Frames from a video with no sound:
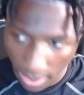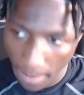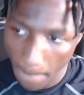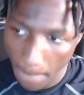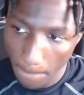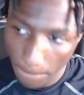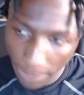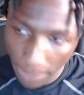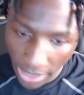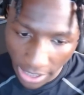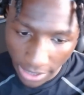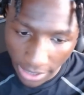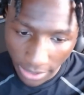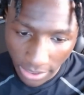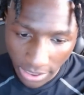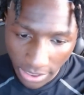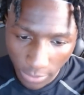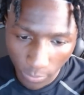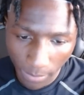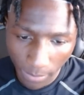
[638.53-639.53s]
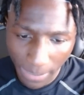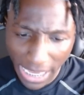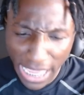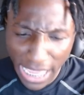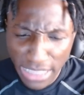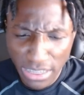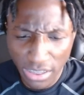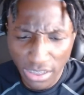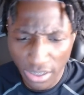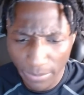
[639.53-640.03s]
But she whooped my
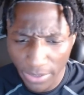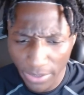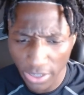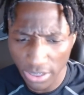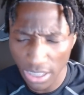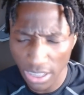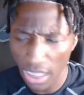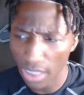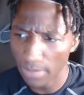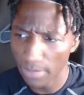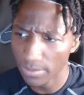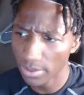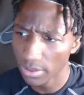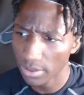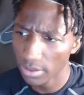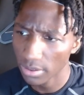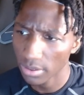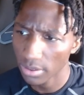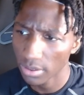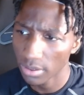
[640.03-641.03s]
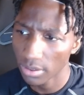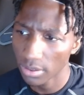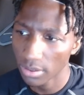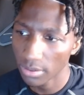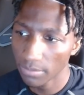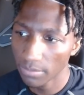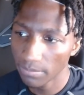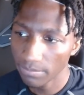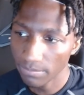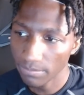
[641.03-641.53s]
ass a good amount of times.
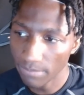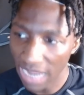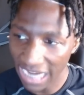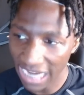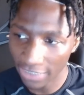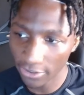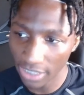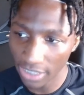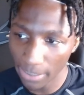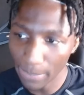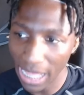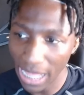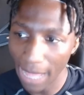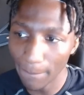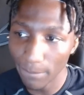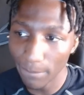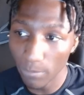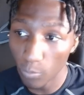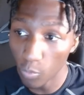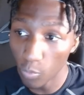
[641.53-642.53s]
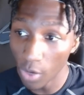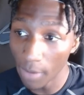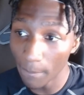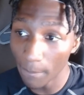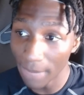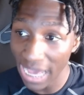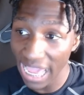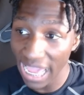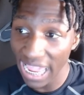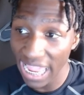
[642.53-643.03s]
My grandma whooped
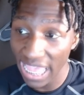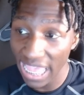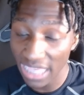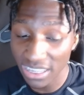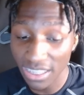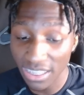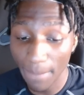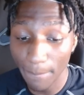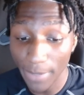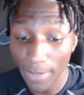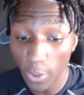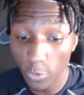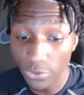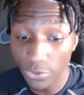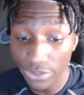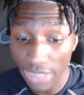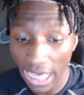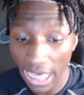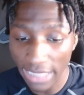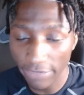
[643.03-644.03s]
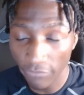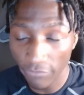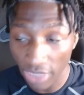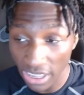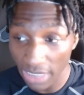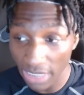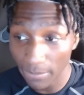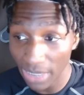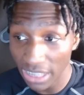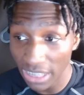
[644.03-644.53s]
my ass the most out of
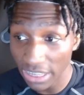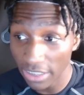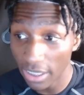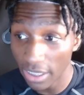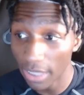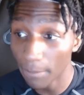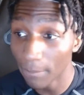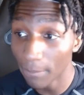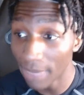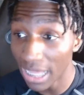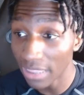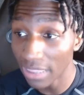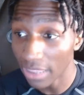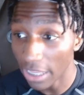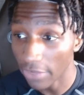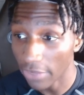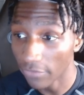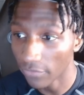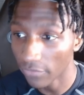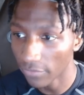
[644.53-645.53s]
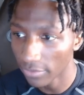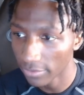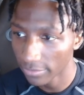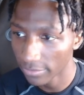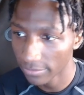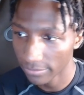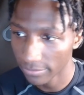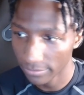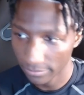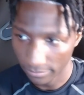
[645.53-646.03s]
anybody in my life.
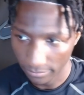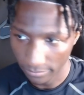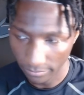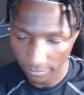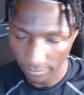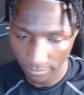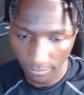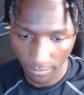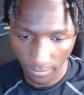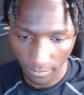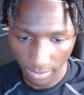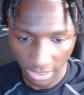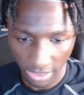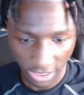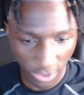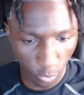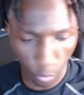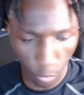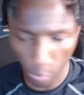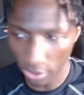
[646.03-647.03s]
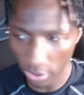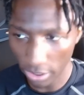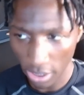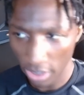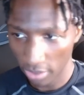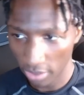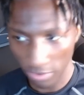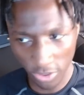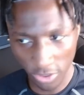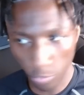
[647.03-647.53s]
Swear
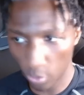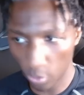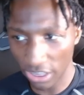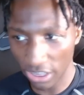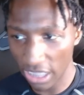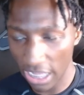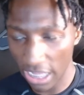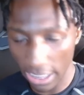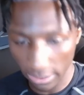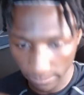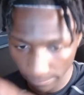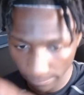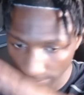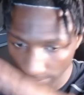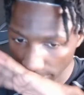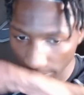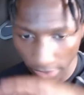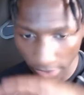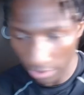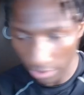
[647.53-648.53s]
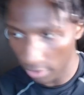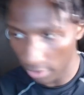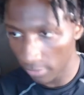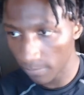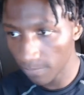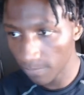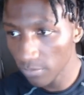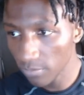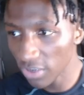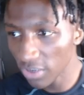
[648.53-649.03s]
to God.
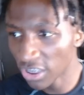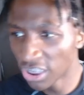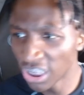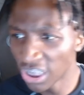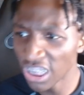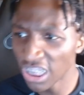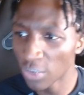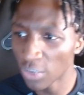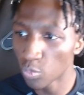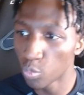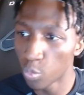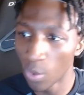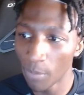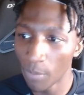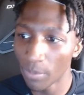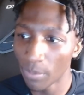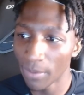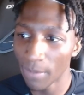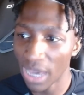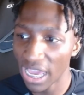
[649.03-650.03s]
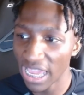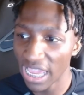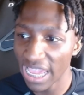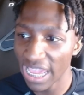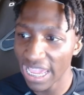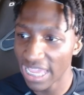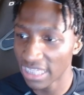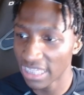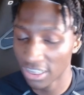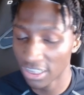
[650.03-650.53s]
She just whooping my
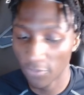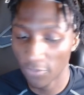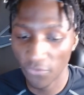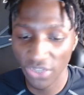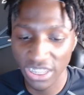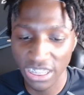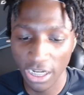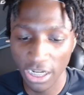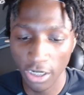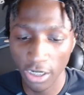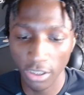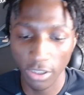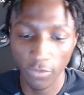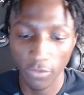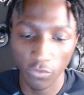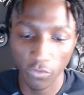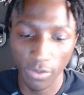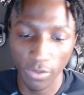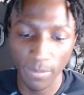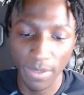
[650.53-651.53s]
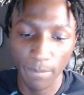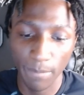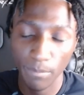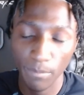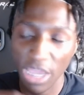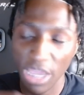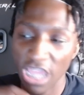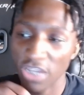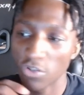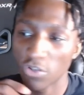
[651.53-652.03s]
ass, fixing her living room,
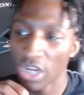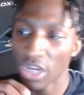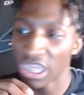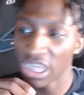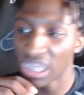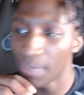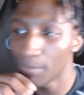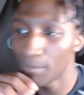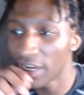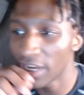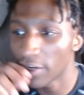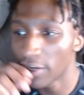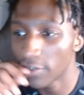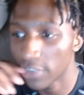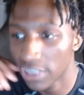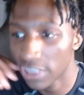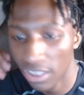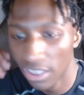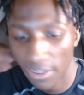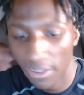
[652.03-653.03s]
and drinking beers.